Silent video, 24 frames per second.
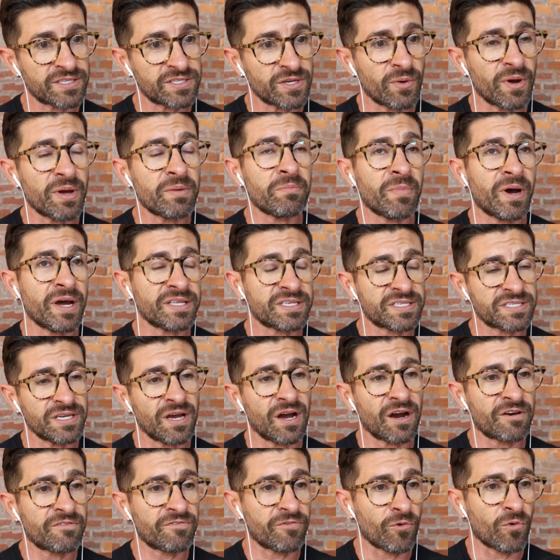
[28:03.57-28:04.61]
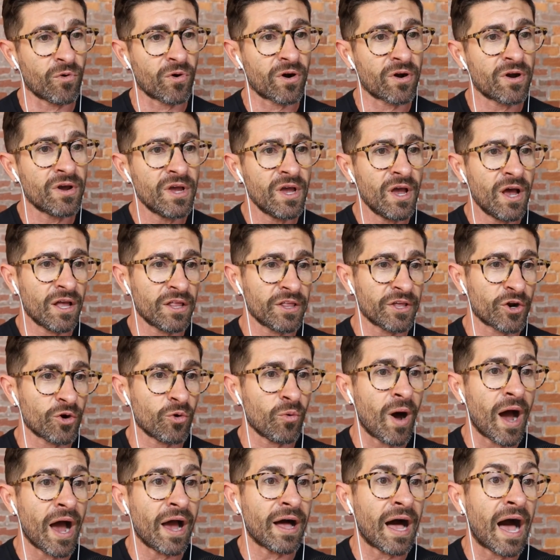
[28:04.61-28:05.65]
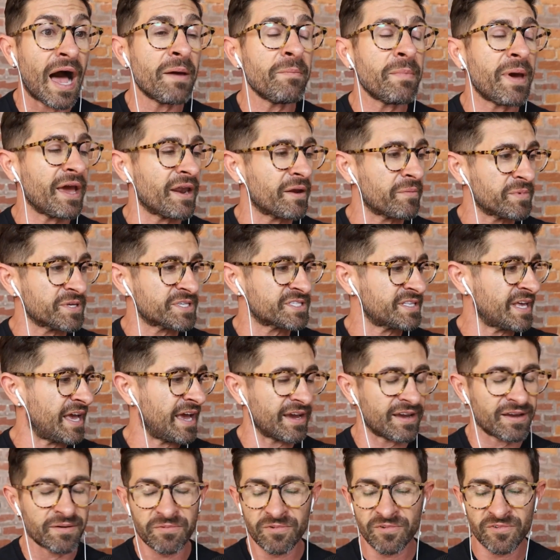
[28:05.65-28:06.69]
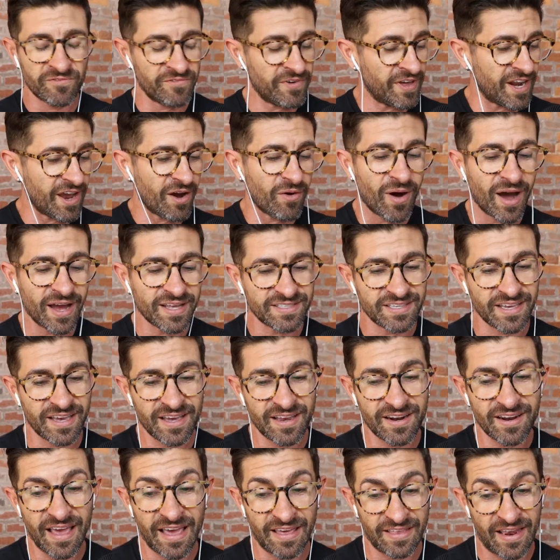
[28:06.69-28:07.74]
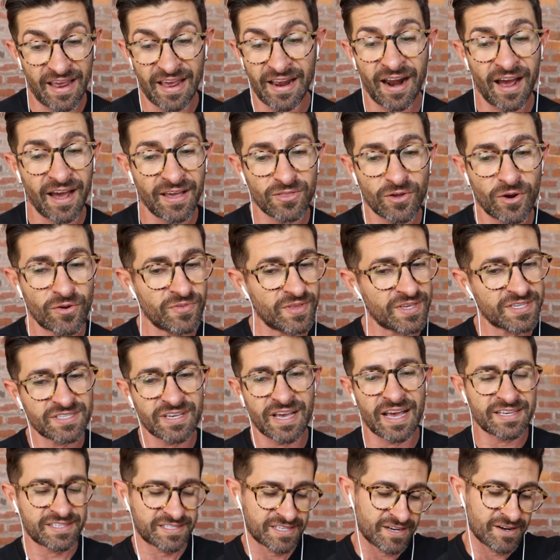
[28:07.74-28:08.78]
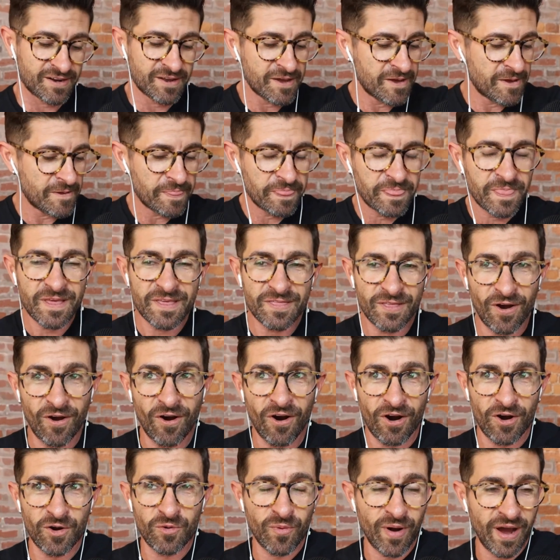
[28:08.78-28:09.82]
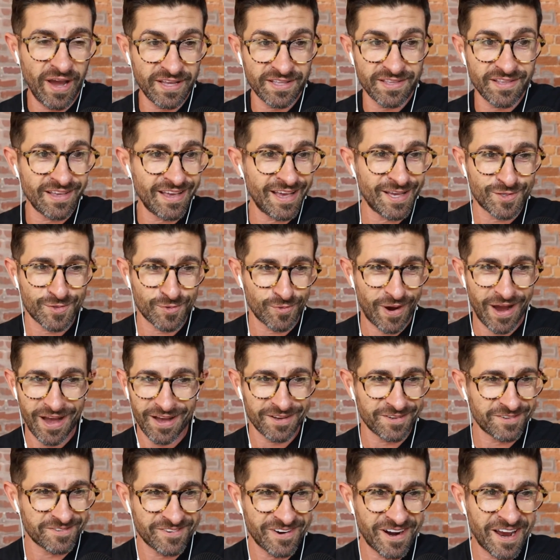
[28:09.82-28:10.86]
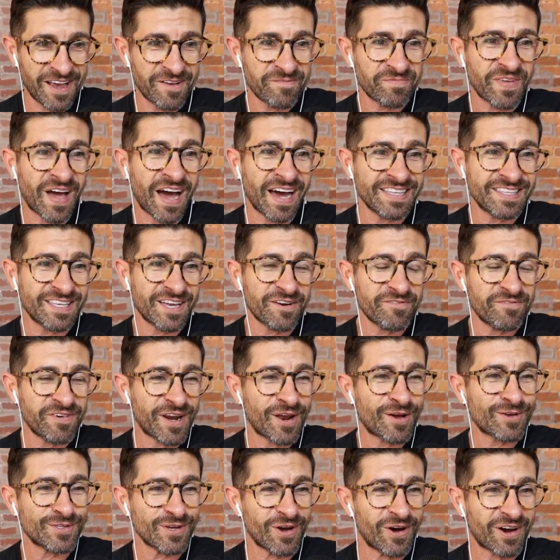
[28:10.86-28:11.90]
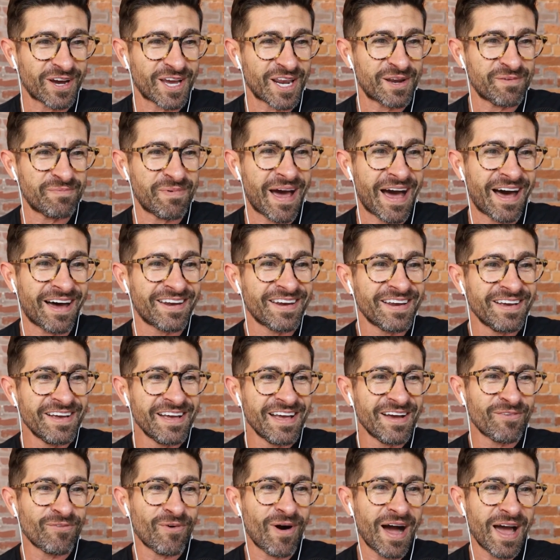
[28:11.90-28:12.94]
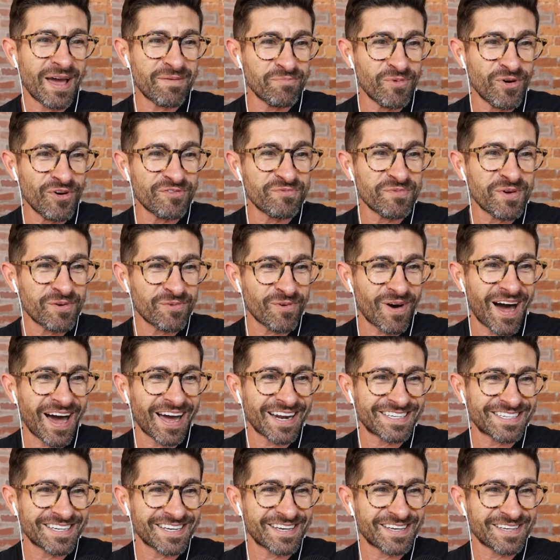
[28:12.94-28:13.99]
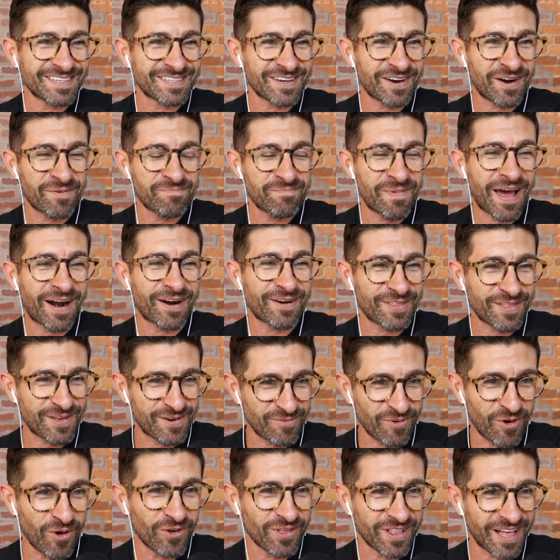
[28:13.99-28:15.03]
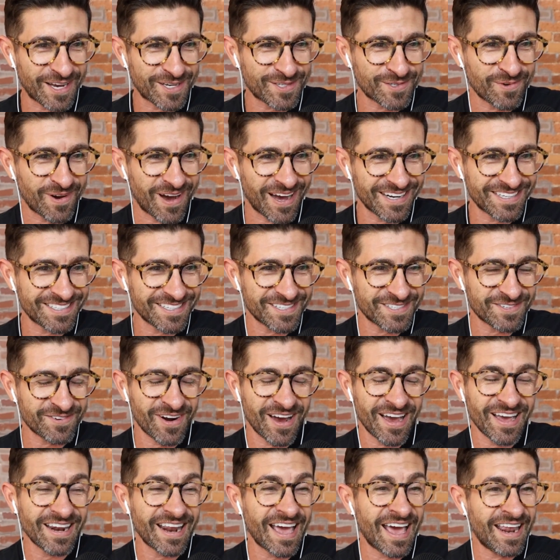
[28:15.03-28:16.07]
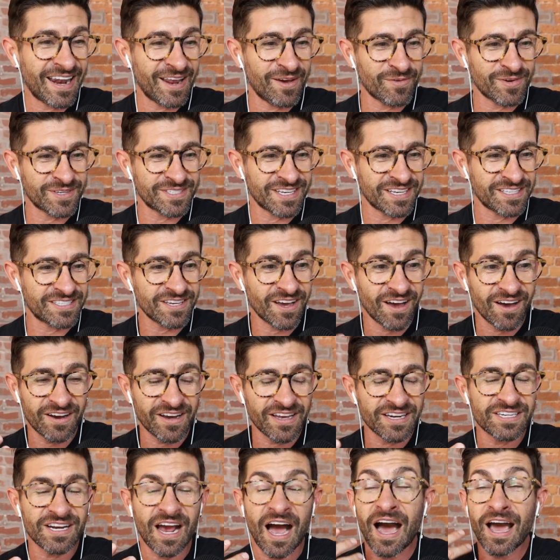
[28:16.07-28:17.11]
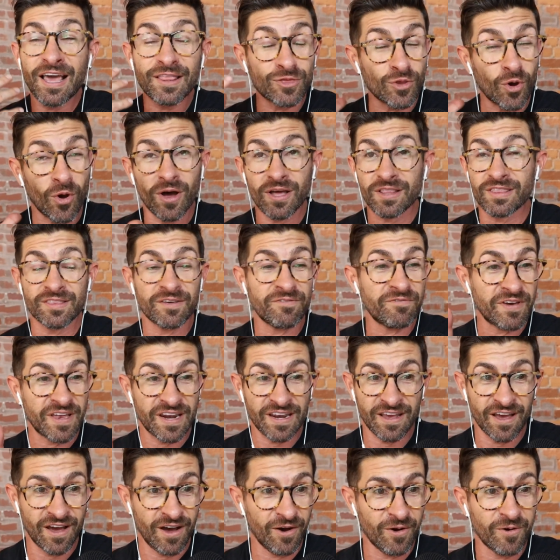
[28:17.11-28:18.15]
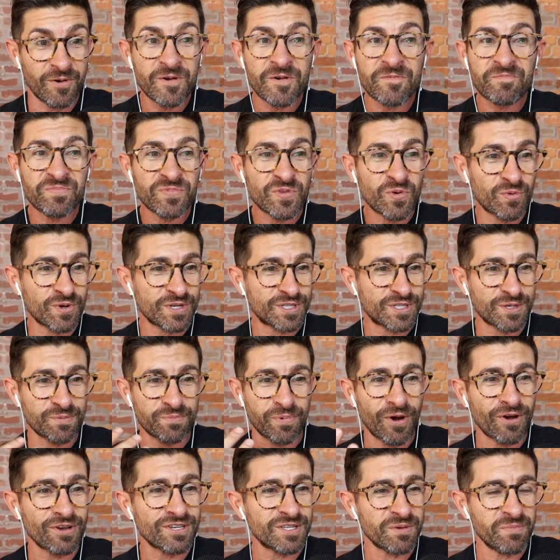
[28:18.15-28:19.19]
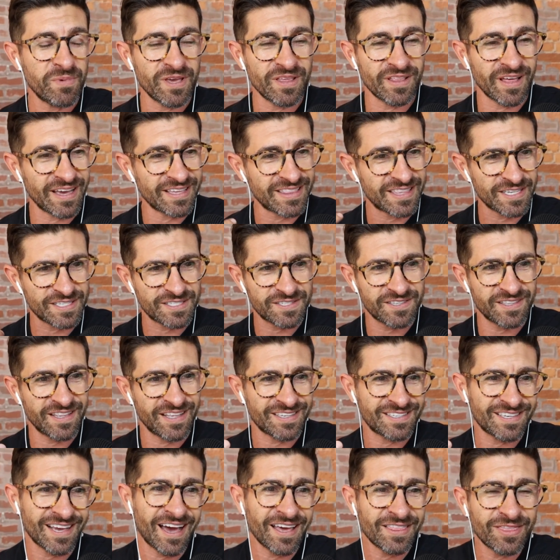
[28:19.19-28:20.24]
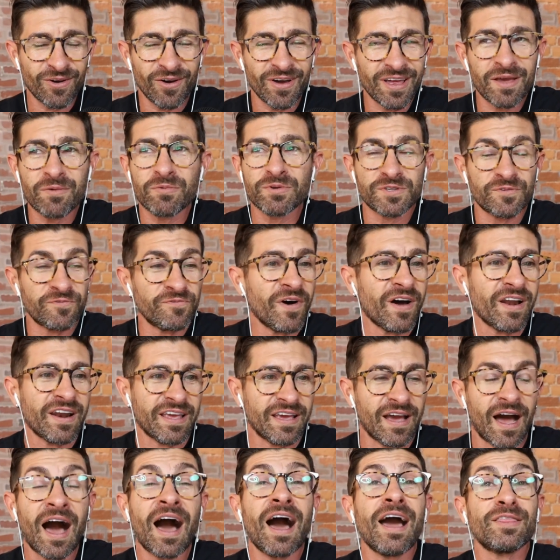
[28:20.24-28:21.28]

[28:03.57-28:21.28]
So it might suck for a little while. I made a mistake. Video I did, and I learned this lesson the hard way as well, right? I did a video talking about why movement watches are better than Rolex watches, right? And it was I thought the video was supposed to be like this. I thought it was funny.